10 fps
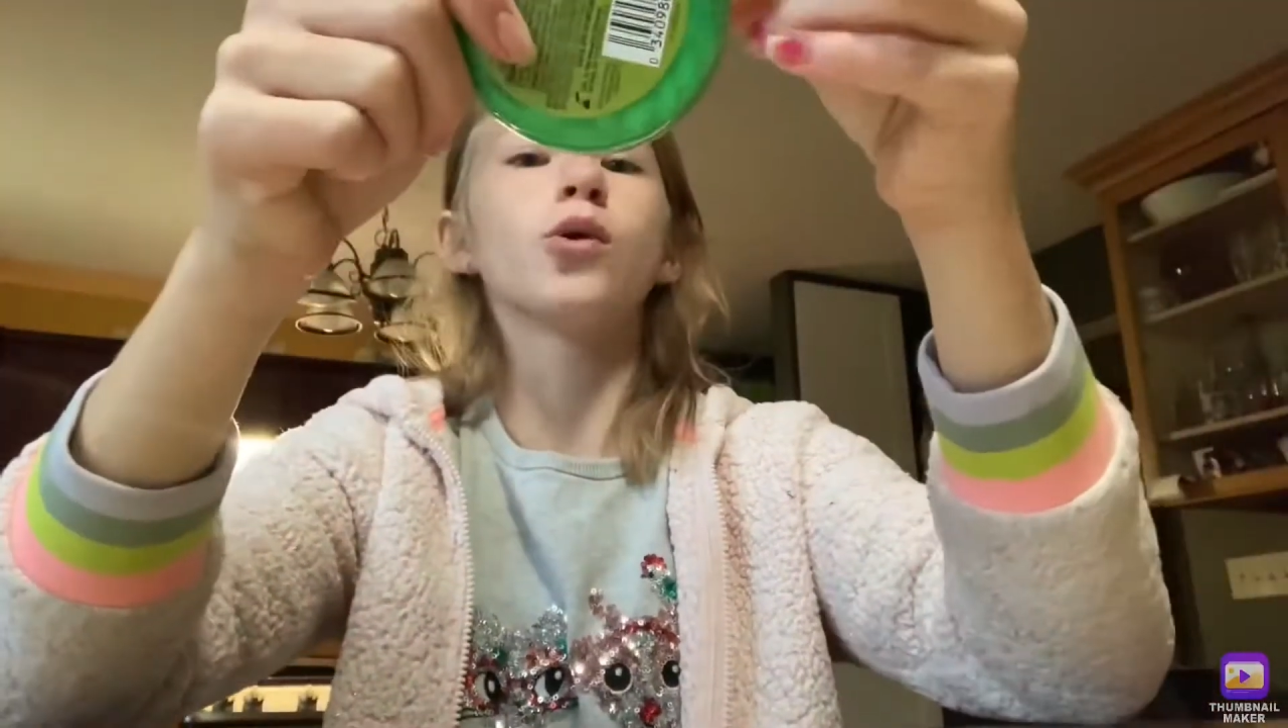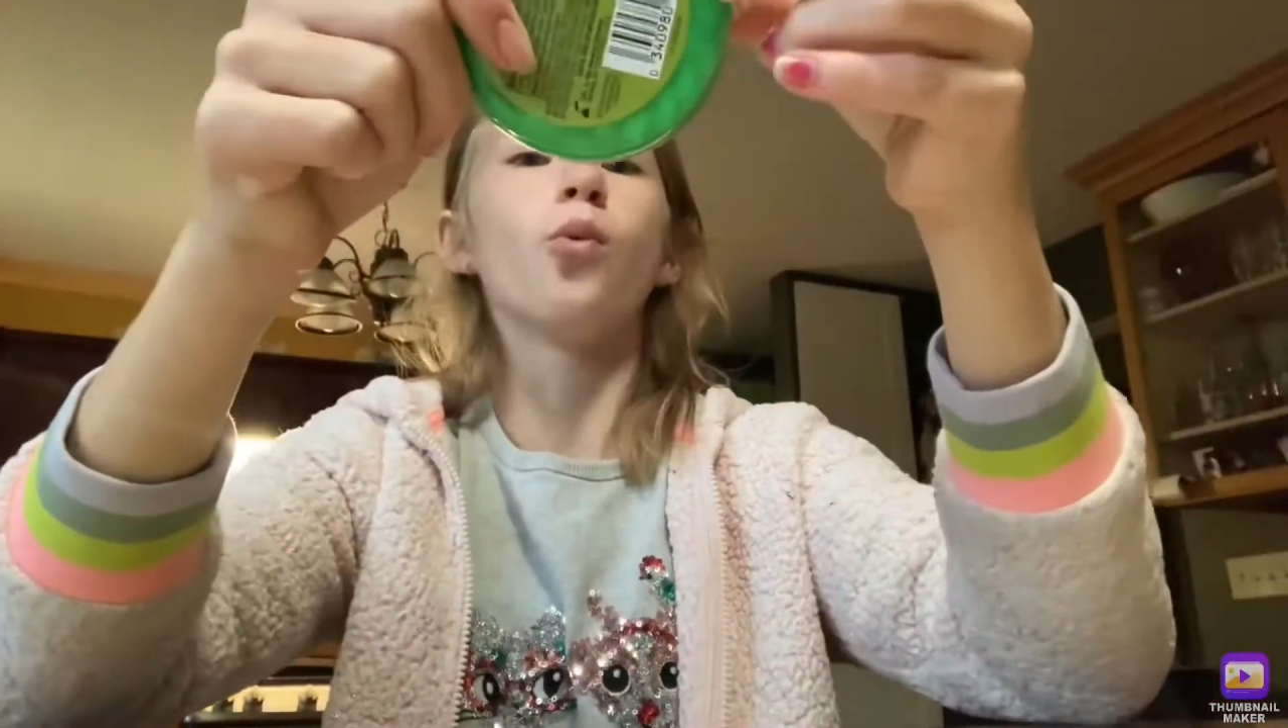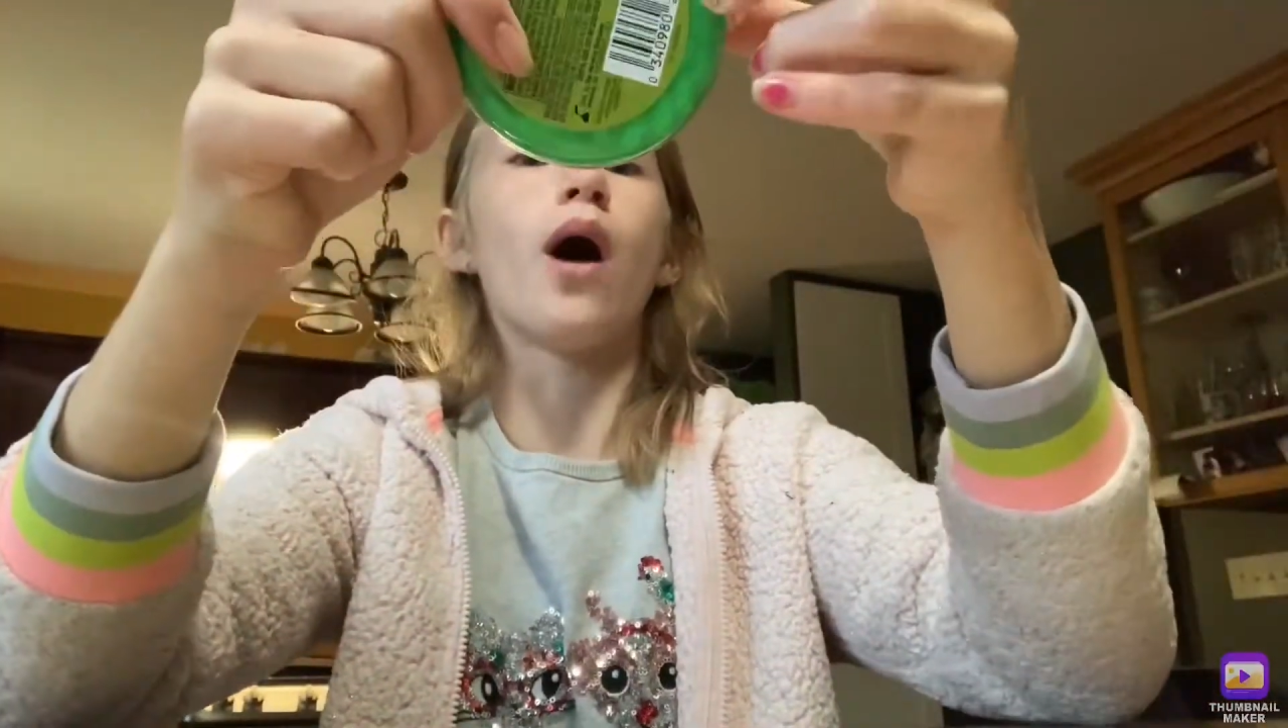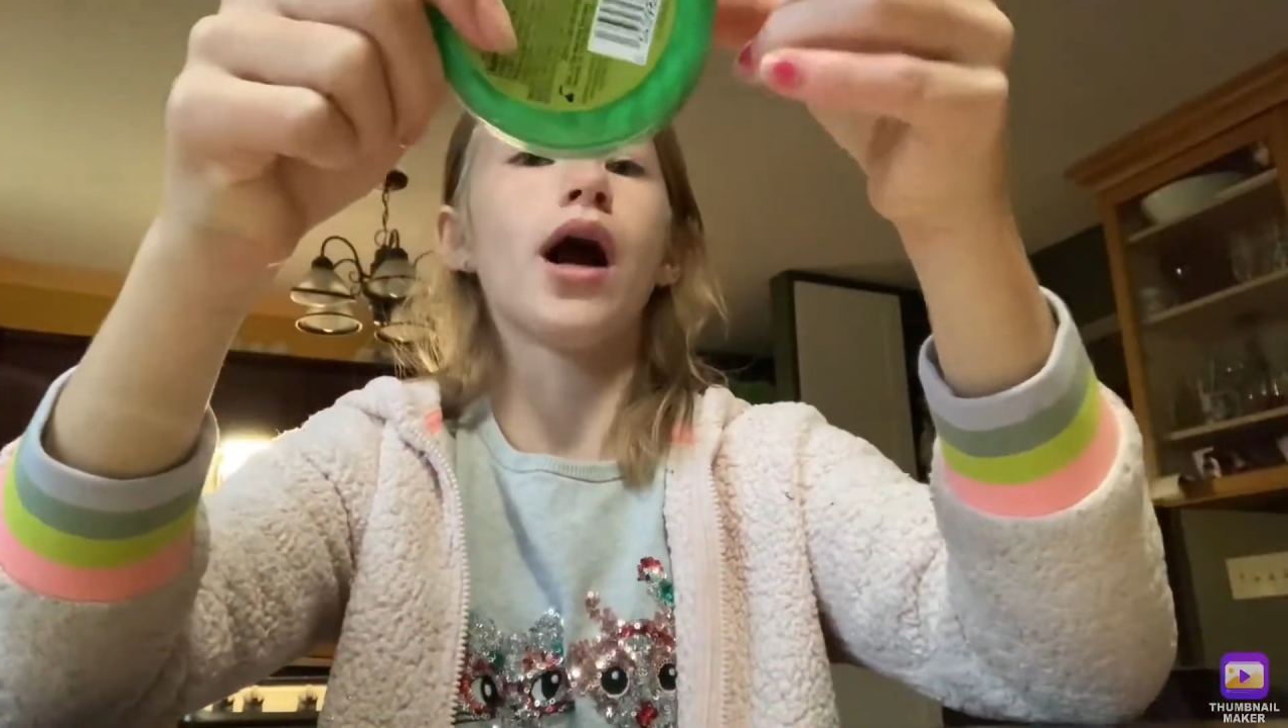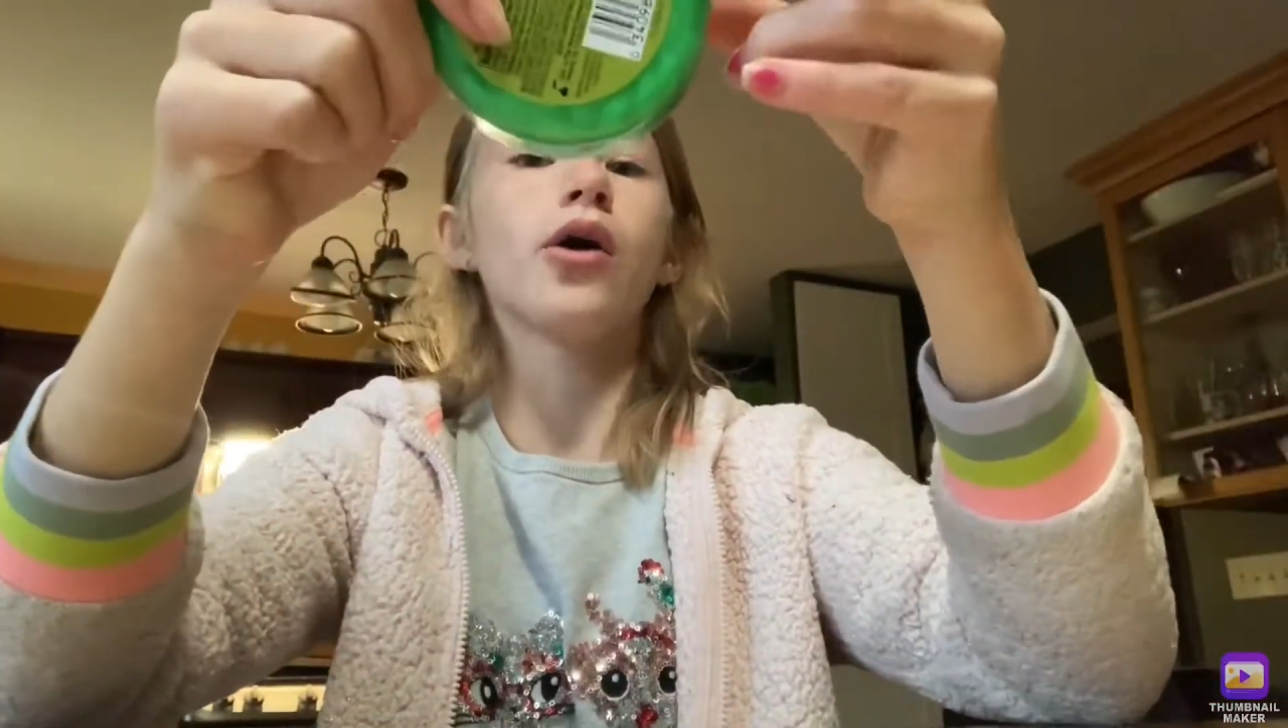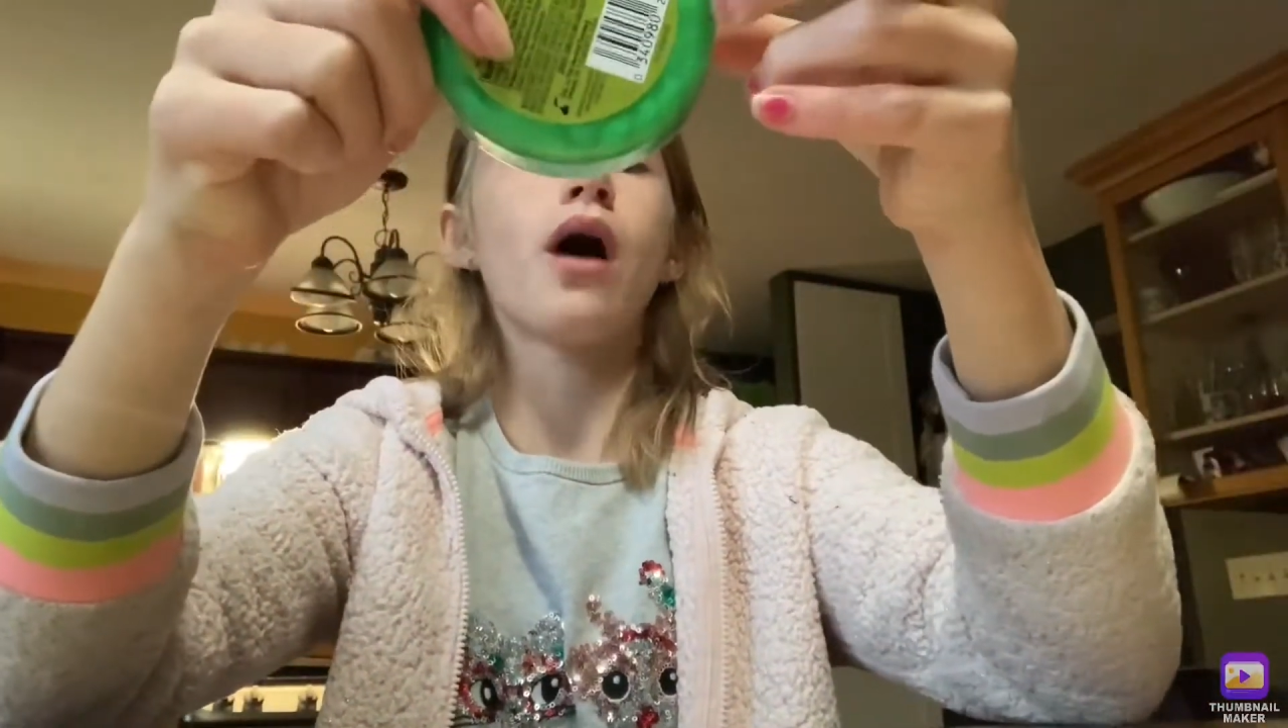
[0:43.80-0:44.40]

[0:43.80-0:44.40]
a while.